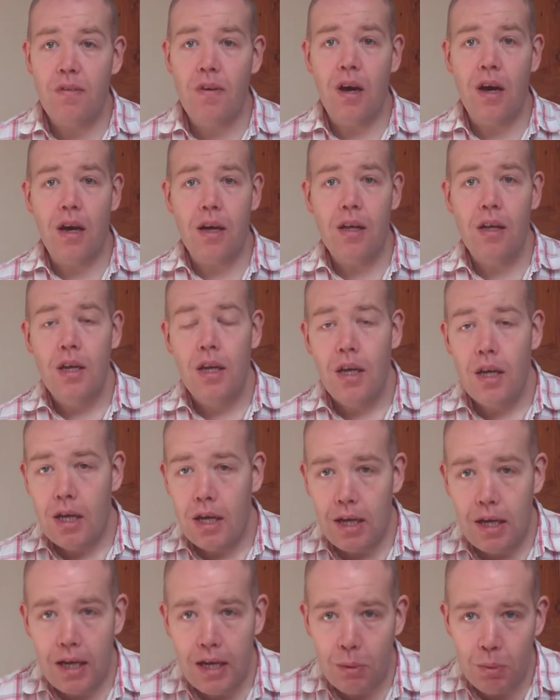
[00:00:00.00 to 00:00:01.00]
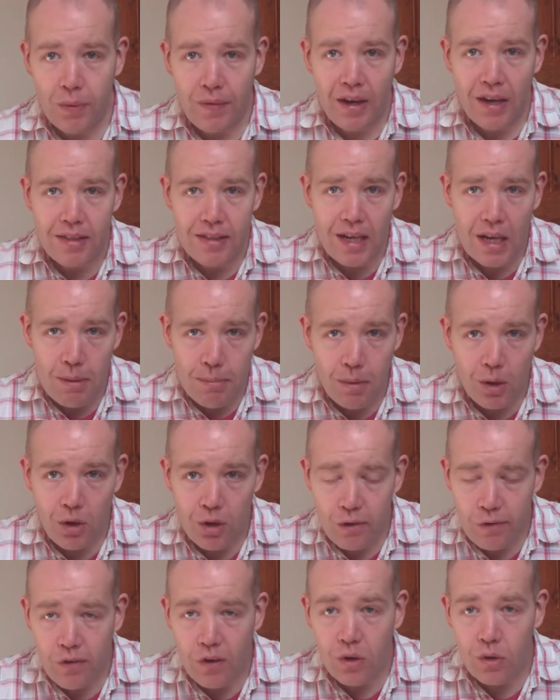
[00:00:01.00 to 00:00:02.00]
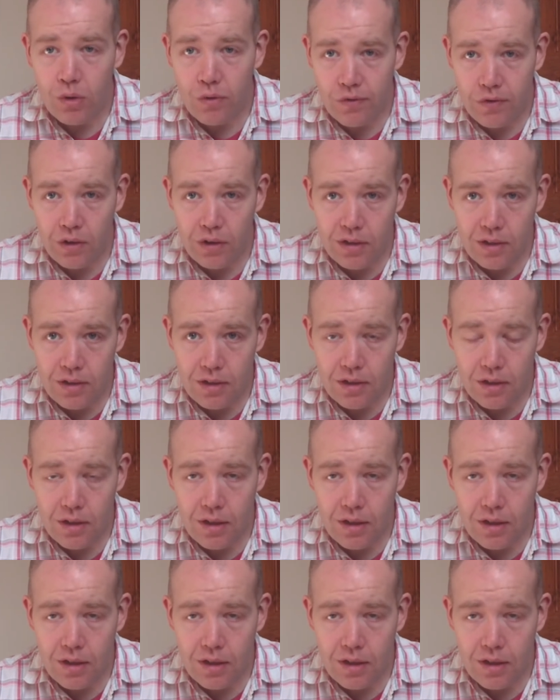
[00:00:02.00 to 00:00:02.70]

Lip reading: far? Without doubt, Mighty Final Fight.